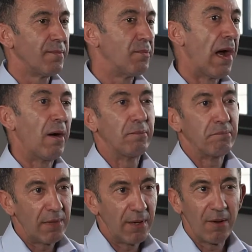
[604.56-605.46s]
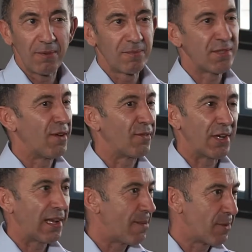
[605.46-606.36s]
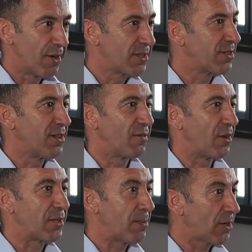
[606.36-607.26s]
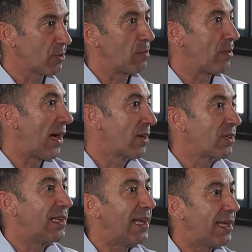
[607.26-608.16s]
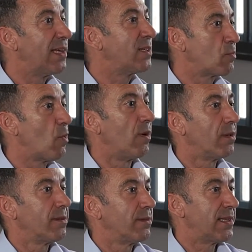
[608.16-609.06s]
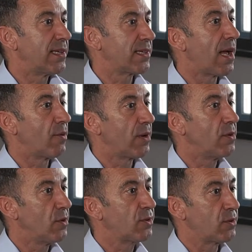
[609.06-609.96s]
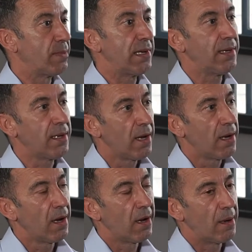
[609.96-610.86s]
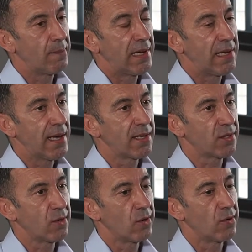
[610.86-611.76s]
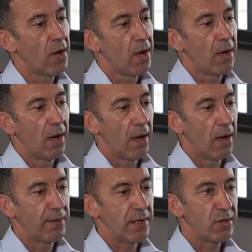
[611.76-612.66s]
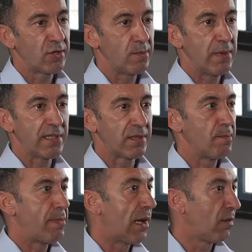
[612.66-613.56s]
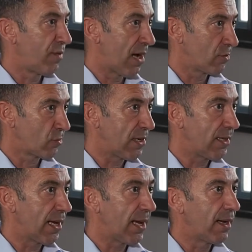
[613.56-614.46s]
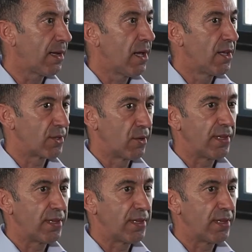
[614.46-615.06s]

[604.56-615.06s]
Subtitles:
Now, you know, it's not very glamorous, it's not very special, but actually it is what this area used to be many years ago. There used to be some bell foundry there. So